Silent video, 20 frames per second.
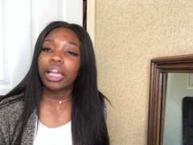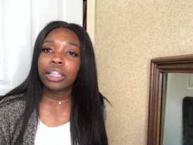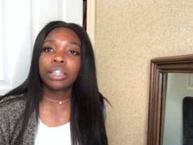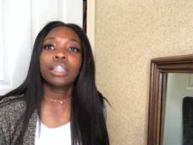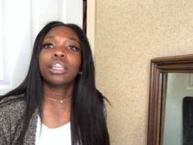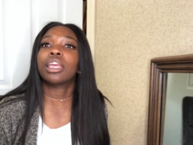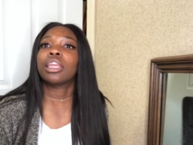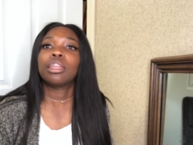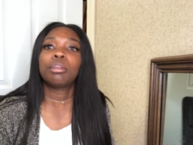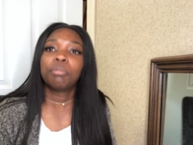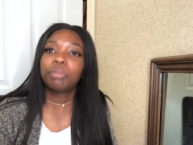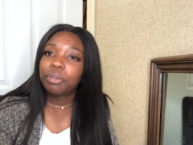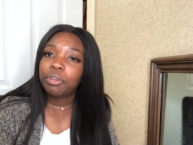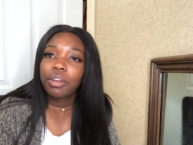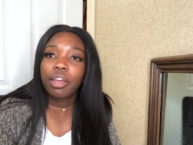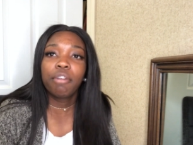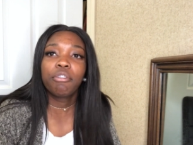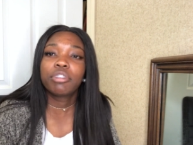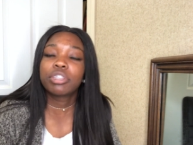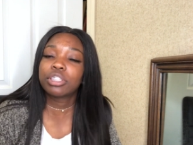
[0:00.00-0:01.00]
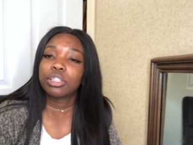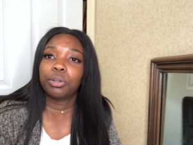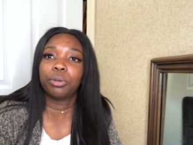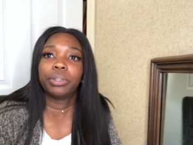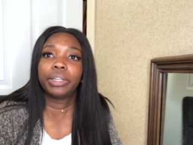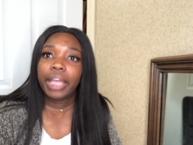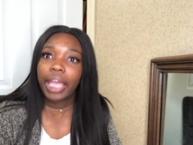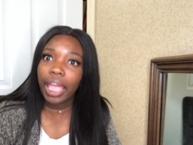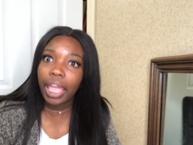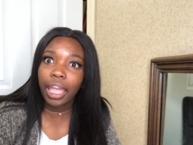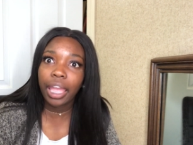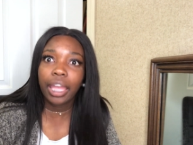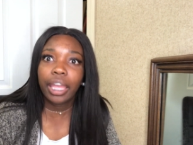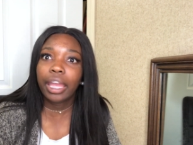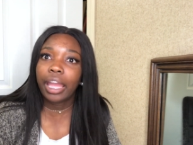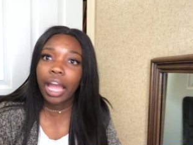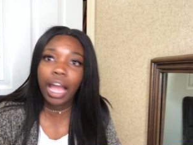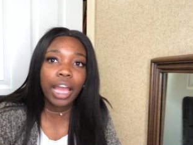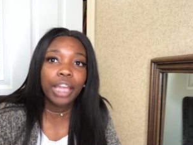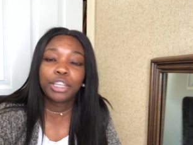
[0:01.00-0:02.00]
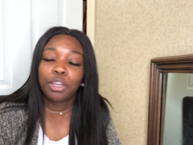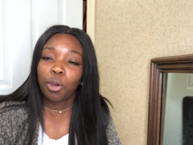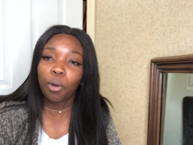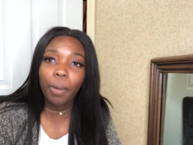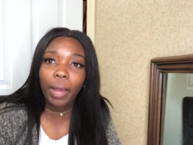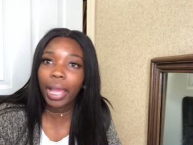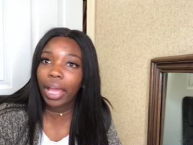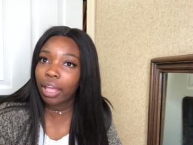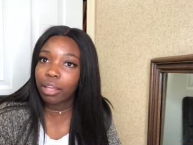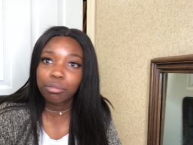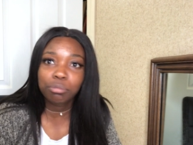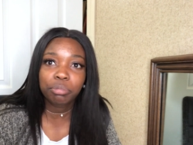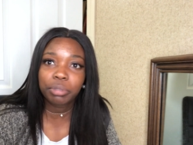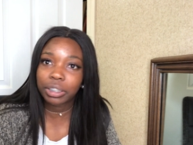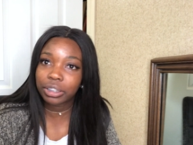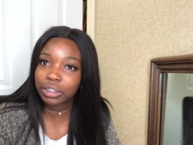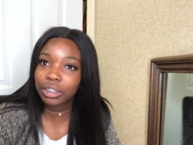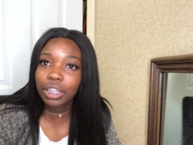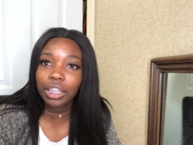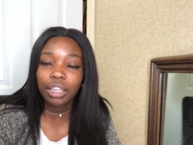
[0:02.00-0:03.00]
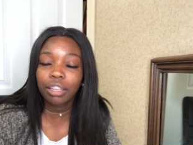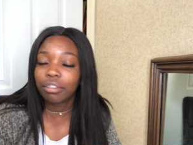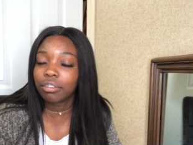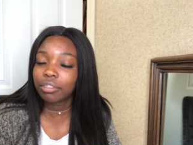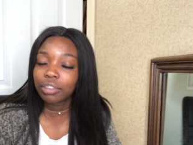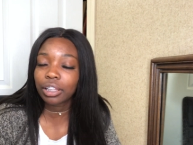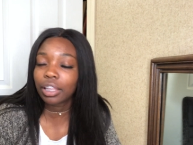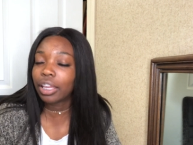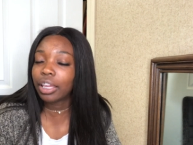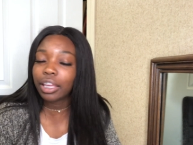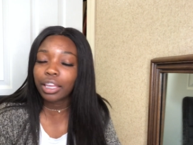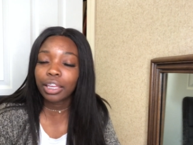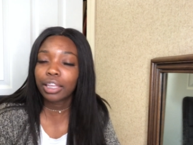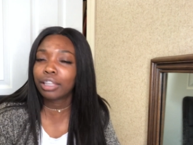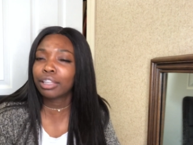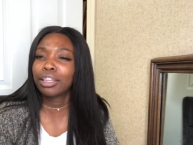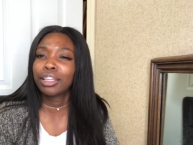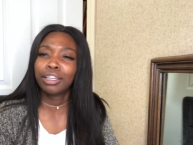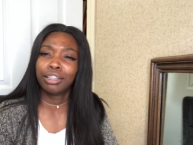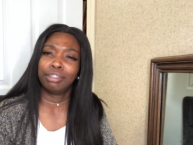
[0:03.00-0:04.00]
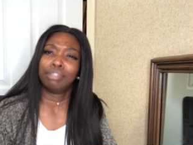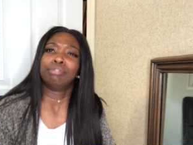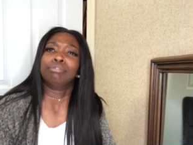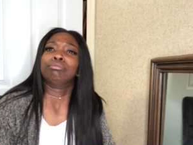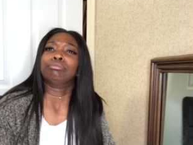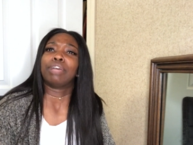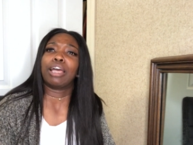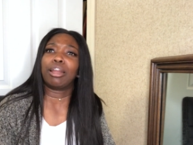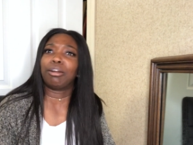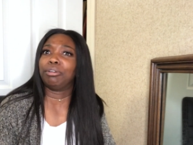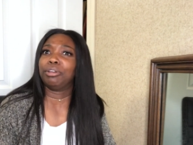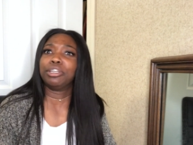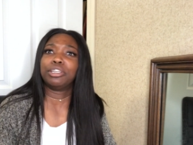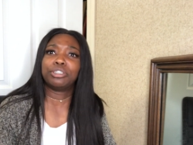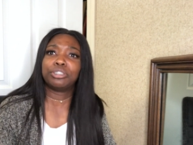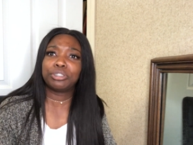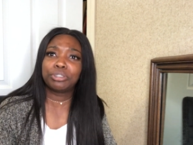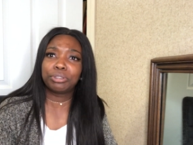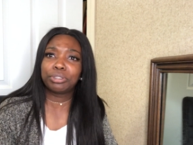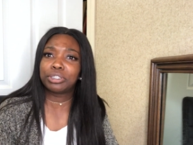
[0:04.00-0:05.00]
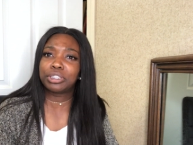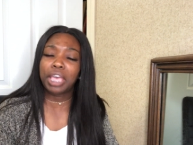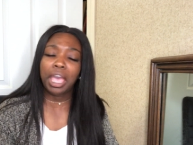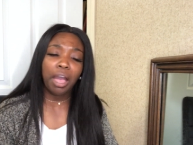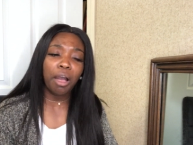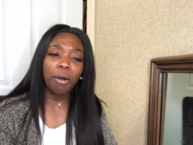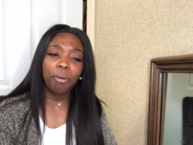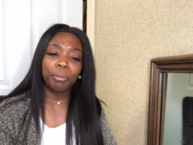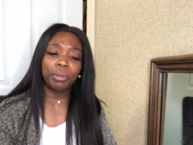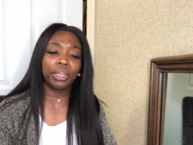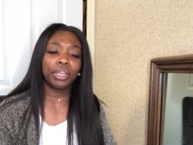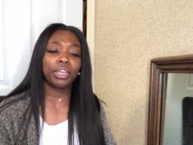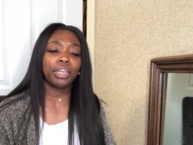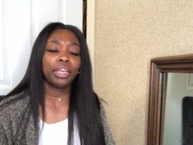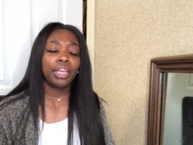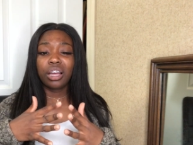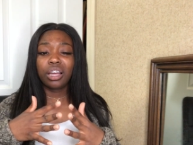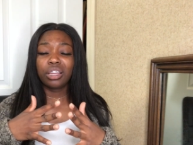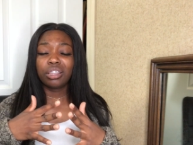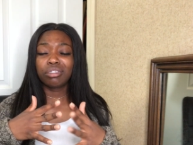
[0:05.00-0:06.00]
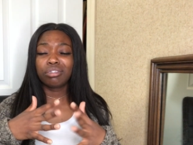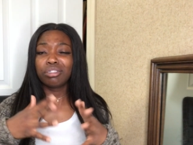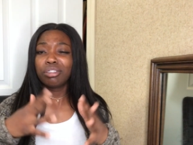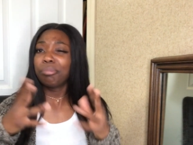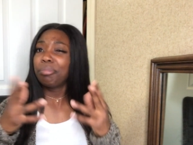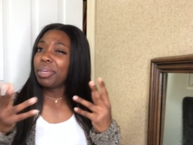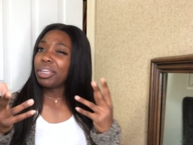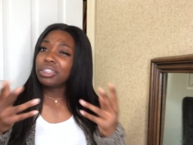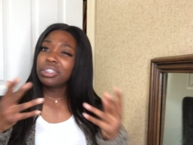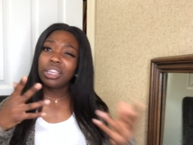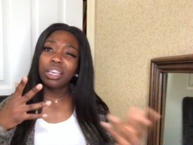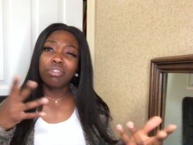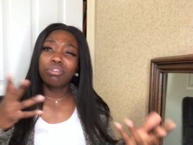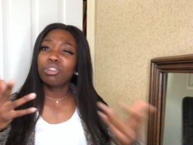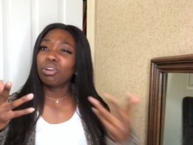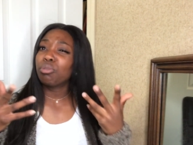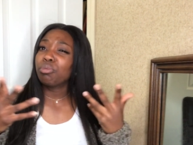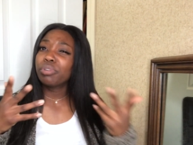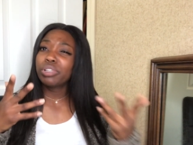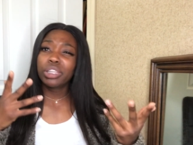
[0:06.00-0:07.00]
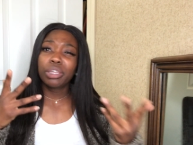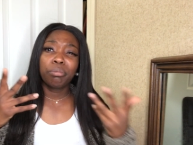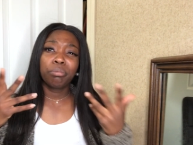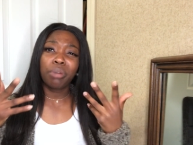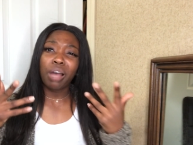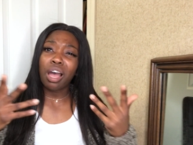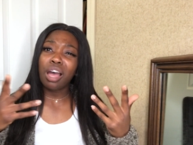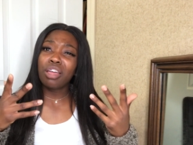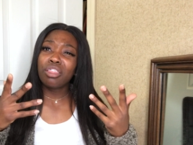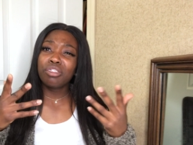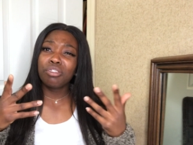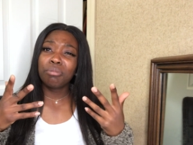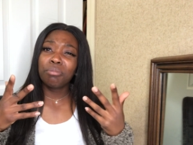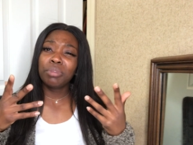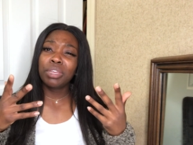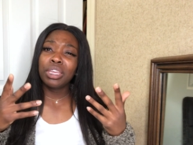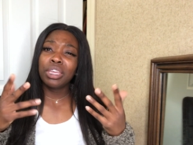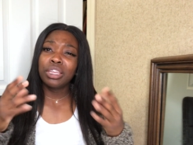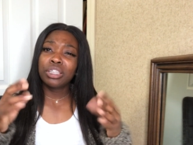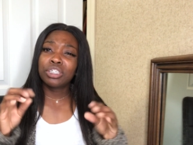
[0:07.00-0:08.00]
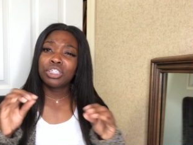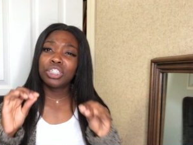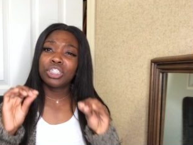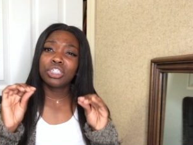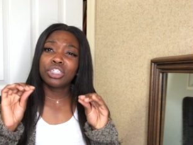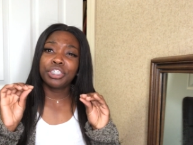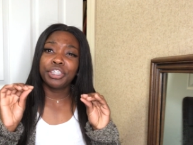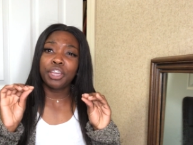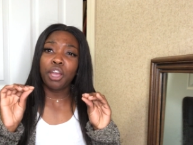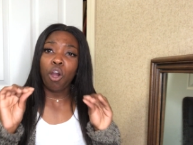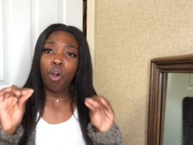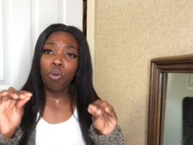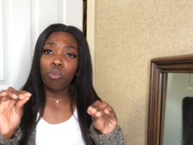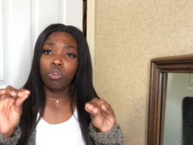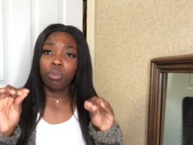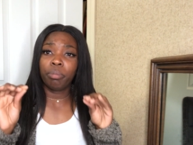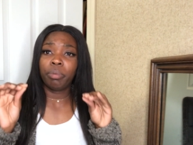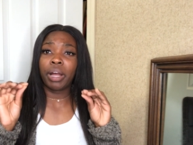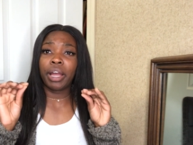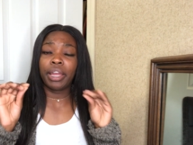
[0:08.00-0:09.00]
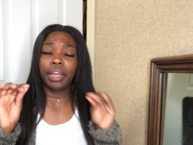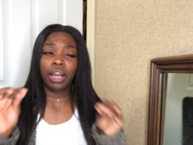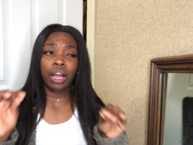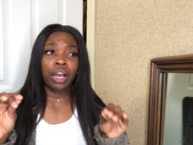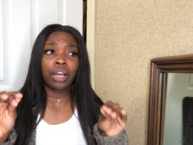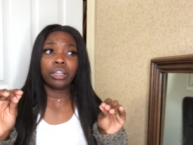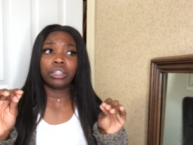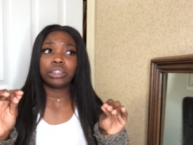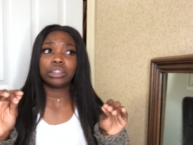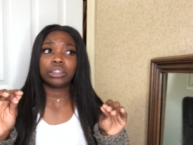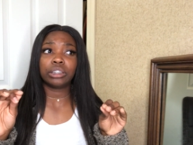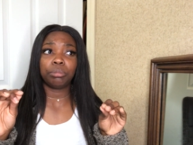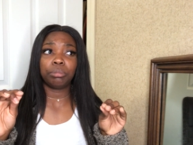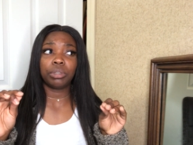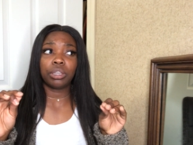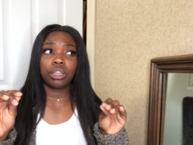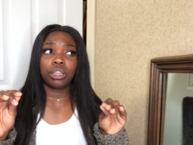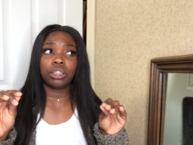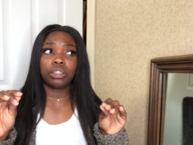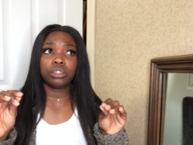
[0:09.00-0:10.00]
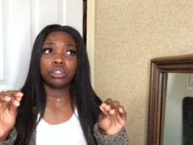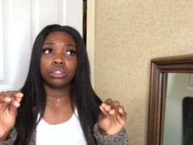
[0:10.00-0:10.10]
I look in the mirror every single day. I know I have big teeth. Like, I don't need you to tell me the big teeth don't really bother me. It's just the overbite, honestly, because